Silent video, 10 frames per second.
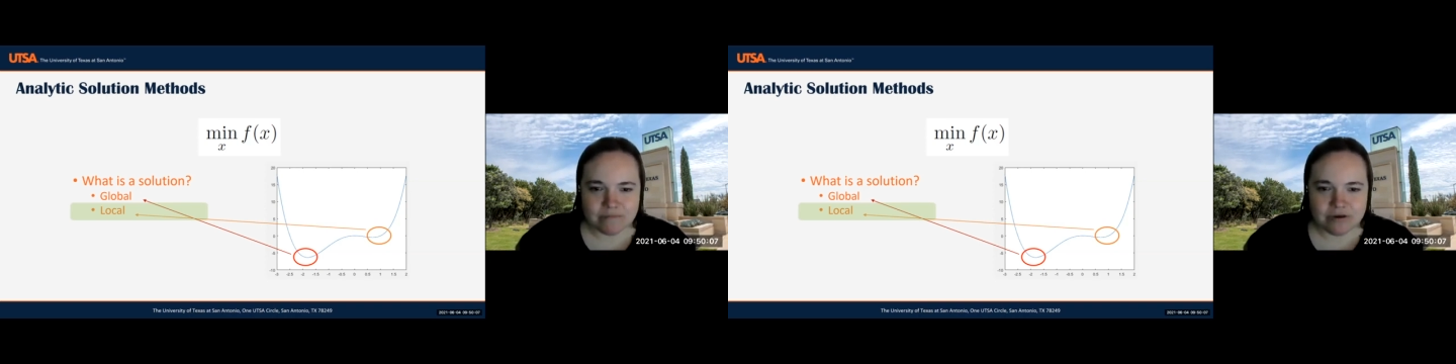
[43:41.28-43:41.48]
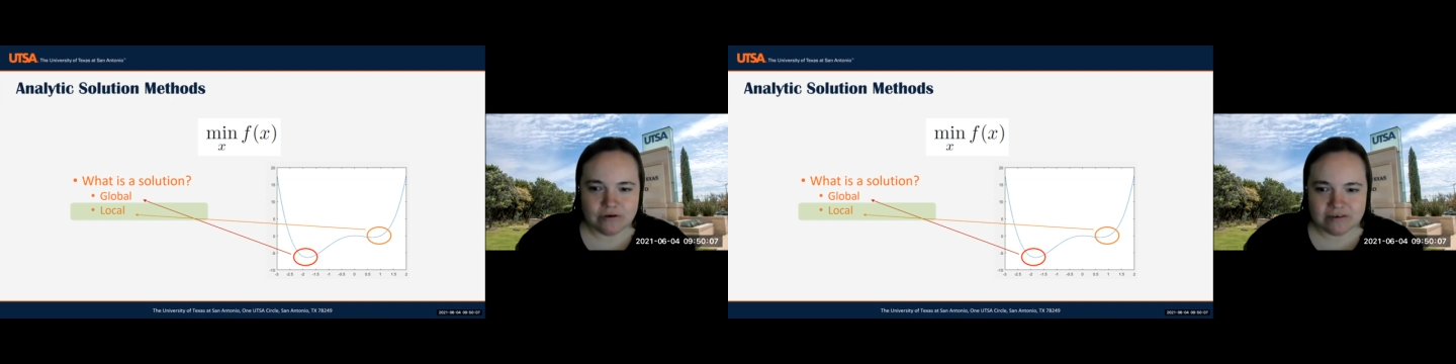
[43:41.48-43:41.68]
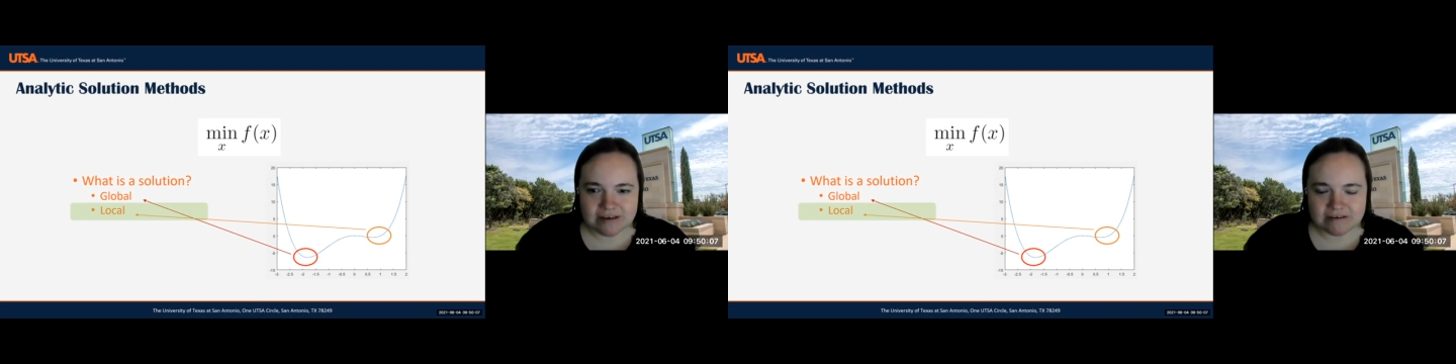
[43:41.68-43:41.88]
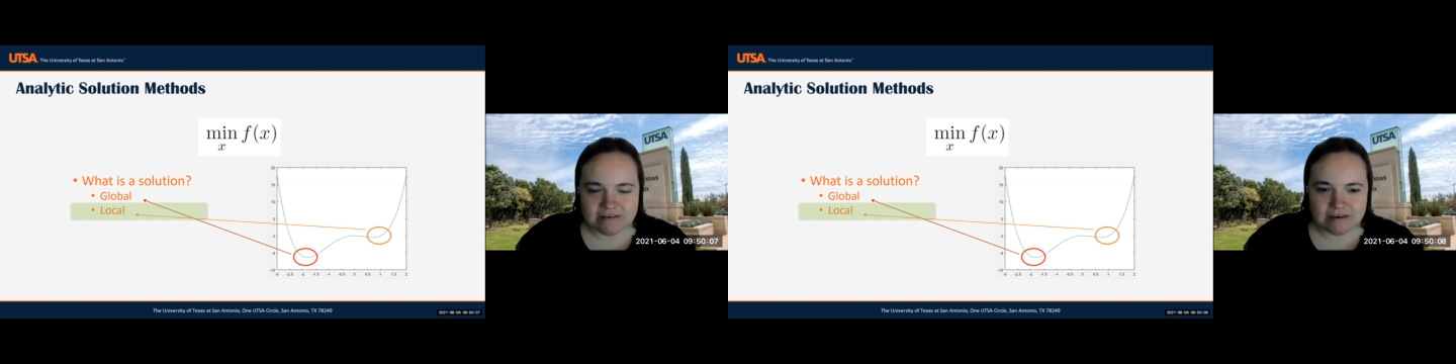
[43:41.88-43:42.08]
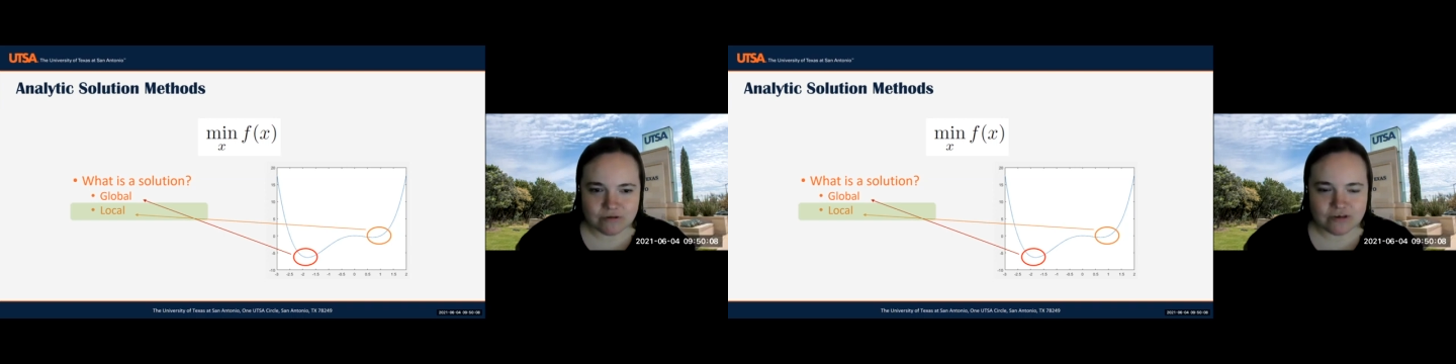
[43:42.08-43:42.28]
using
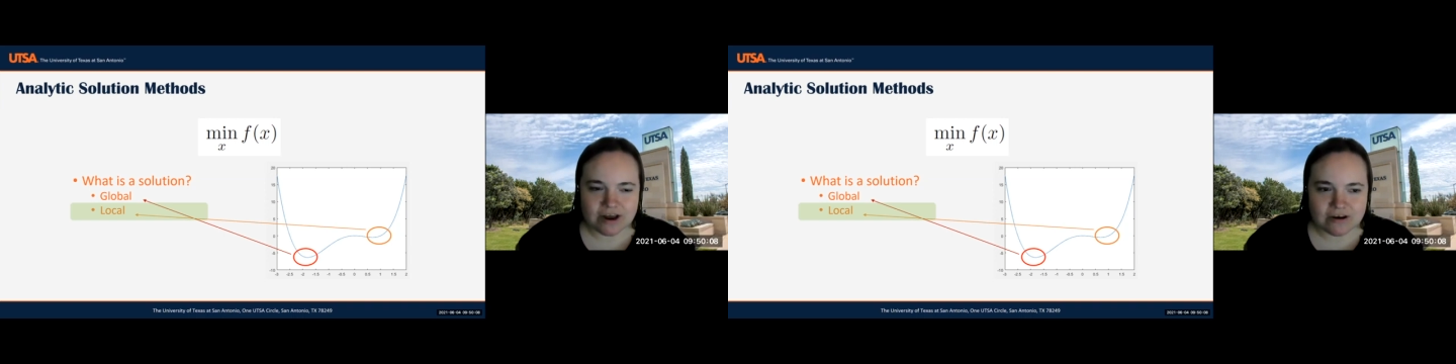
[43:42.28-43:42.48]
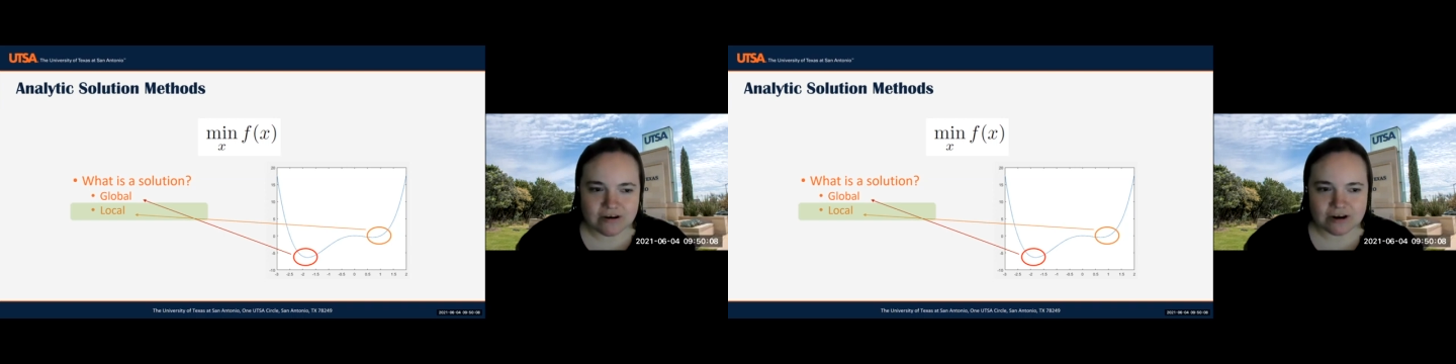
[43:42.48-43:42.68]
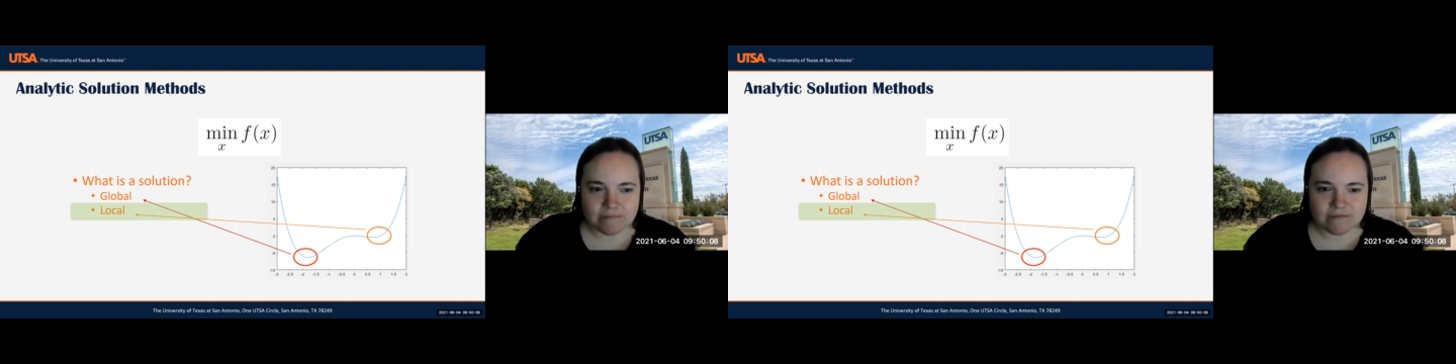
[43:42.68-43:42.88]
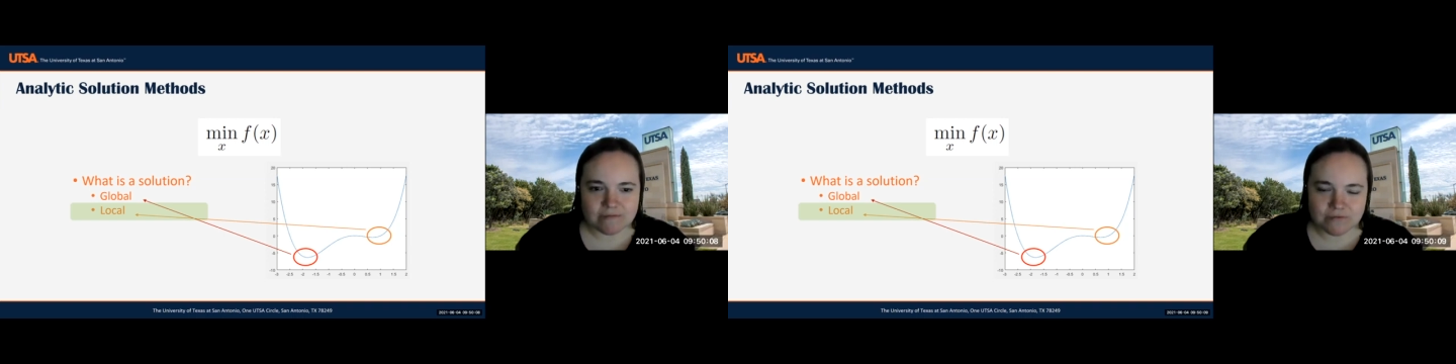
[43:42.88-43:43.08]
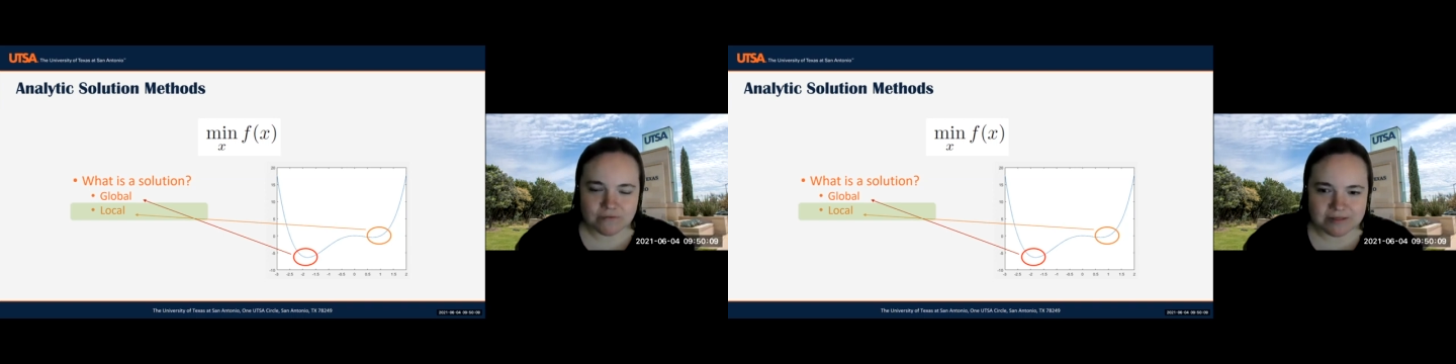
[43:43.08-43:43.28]
some shared terms
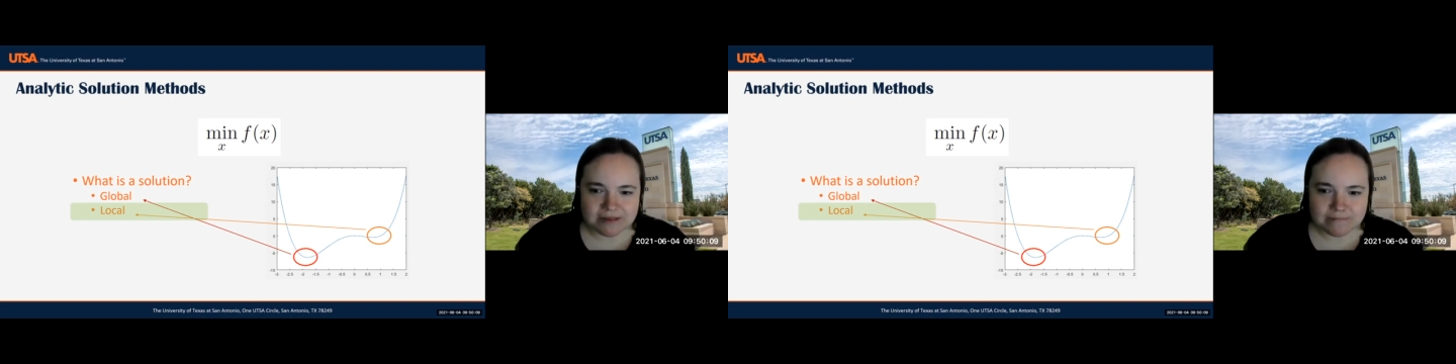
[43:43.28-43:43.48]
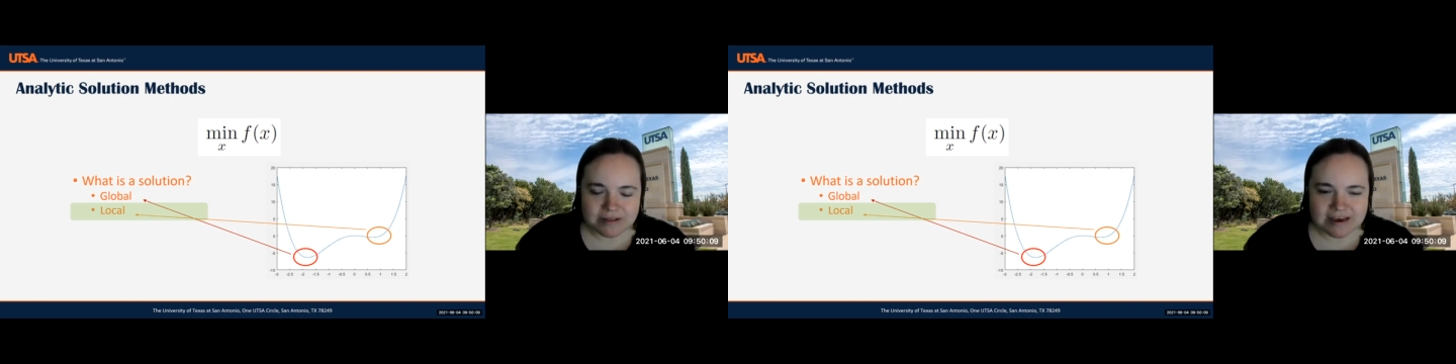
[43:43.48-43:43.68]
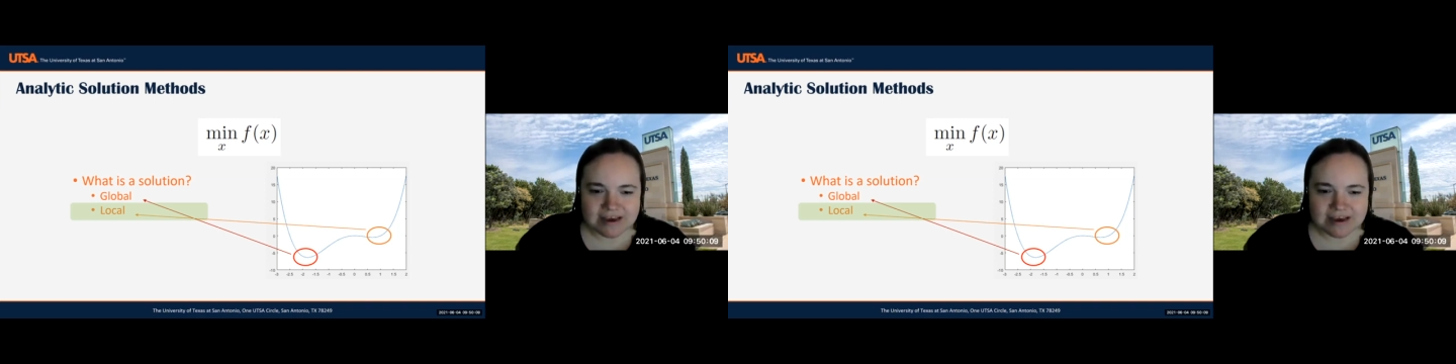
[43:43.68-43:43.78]
between them.